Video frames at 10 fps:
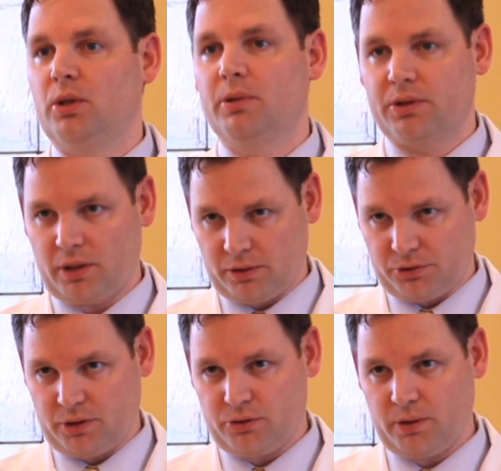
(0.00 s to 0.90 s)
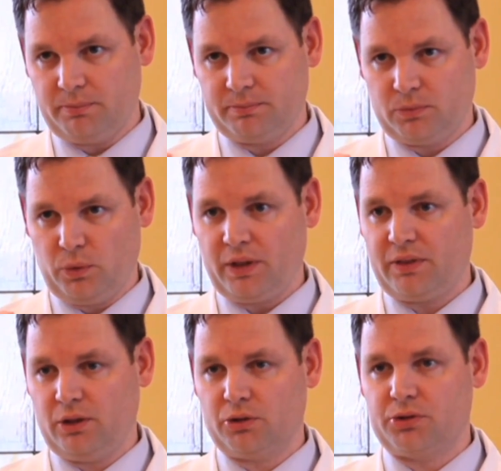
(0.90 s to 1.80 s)
cubital tunnel syndrome
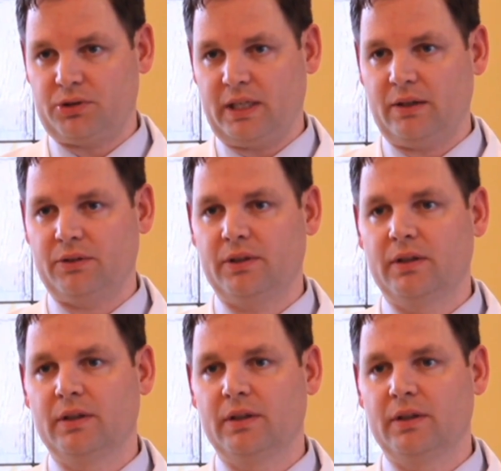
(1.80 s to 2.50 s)
with the ultrasound,